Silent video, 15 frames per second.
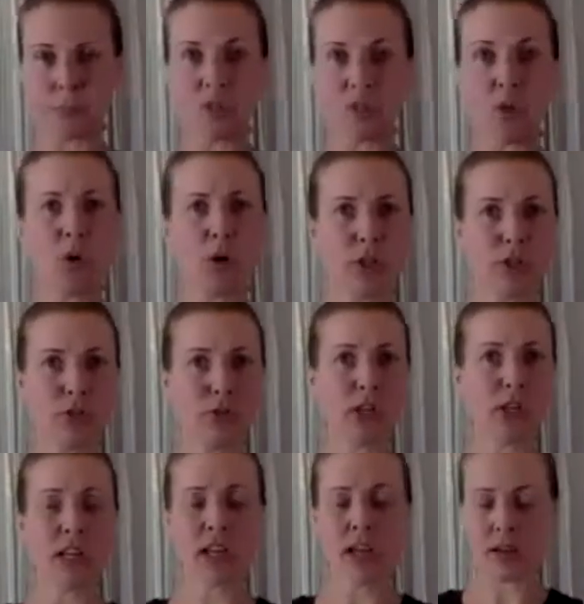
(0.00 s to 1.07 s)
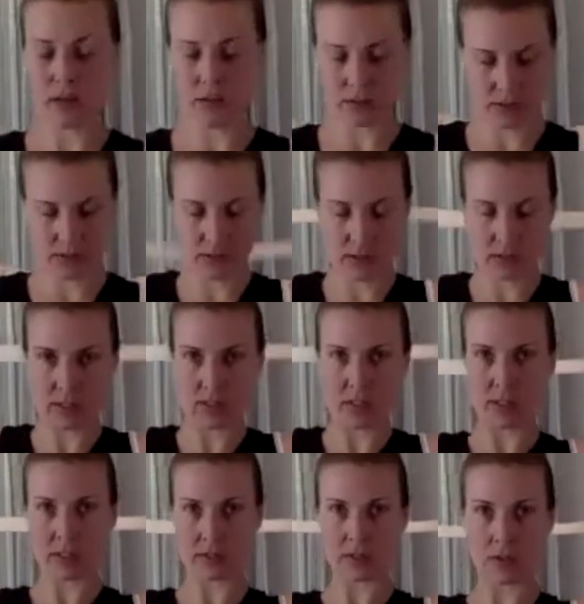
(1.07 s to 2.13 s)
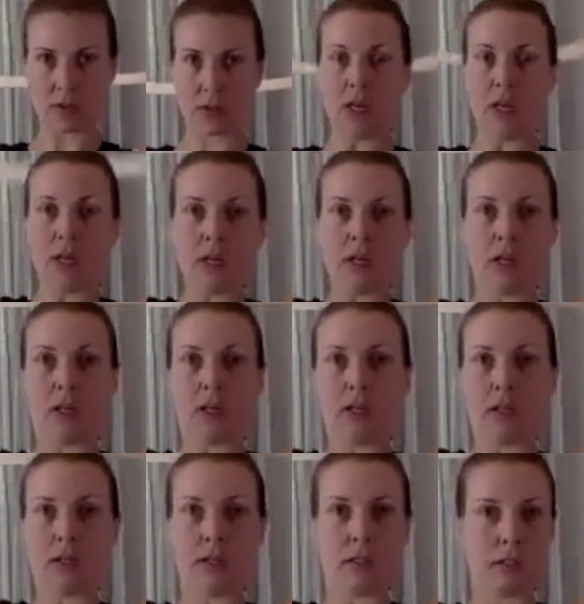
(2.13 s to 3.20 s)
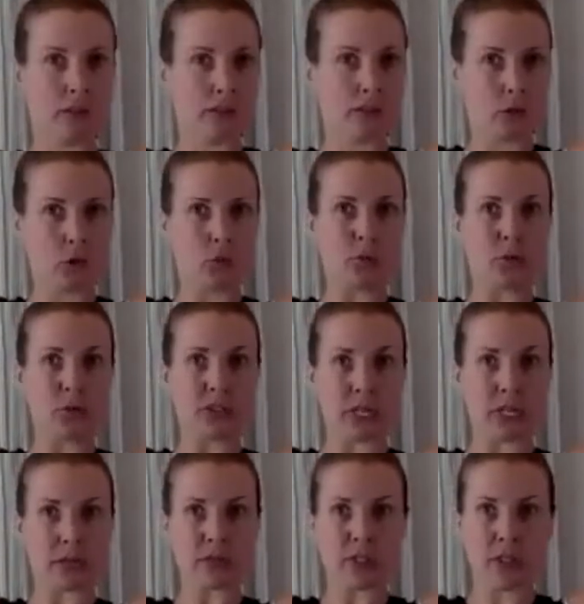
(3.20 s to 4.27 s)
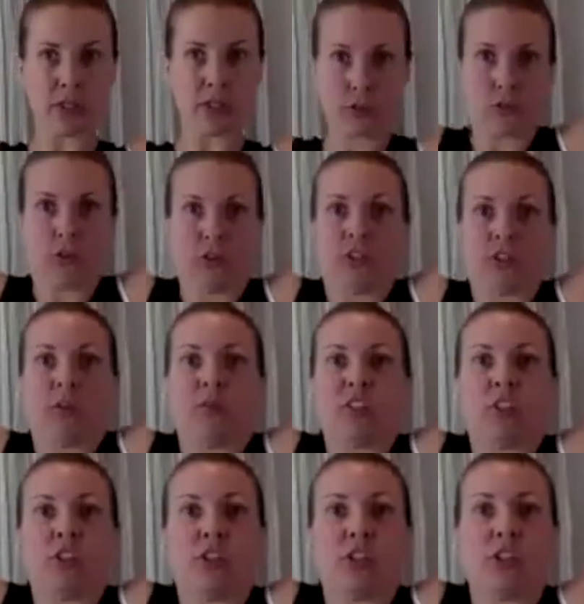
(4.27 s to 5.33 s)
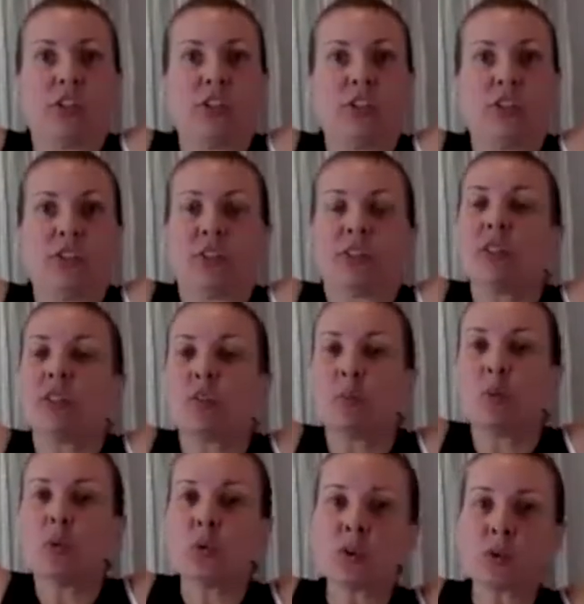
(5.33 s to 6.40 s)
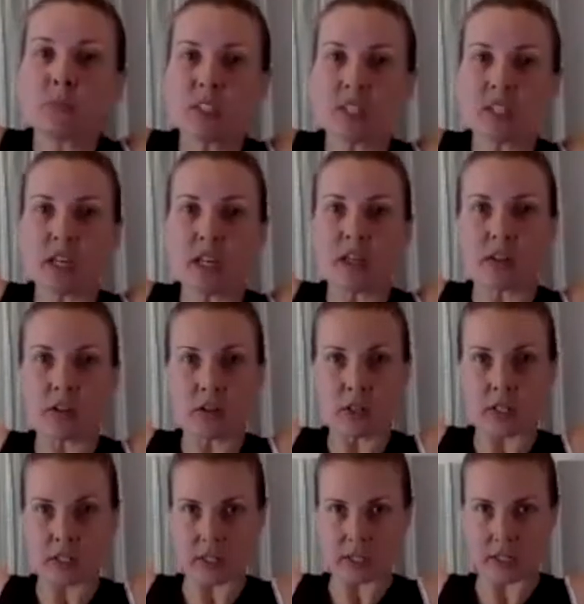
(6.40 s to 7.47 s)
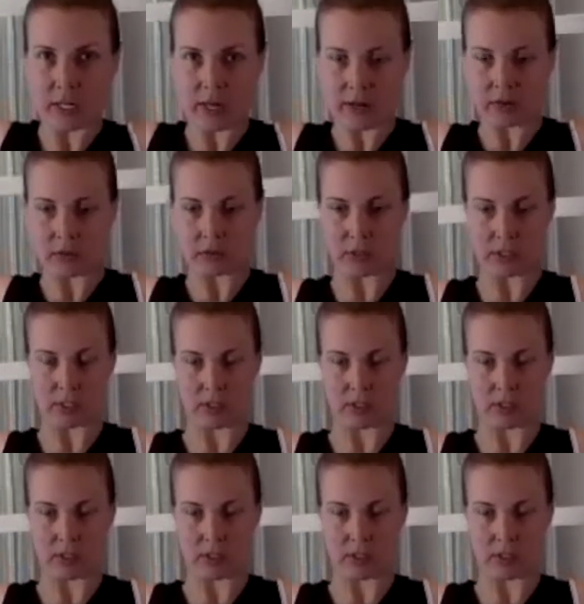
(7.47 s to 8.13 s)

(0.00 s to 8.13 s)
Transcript: And we're gonna do that again. Right, so the goalpost arms, shoulders up to your ears, hold them together and down.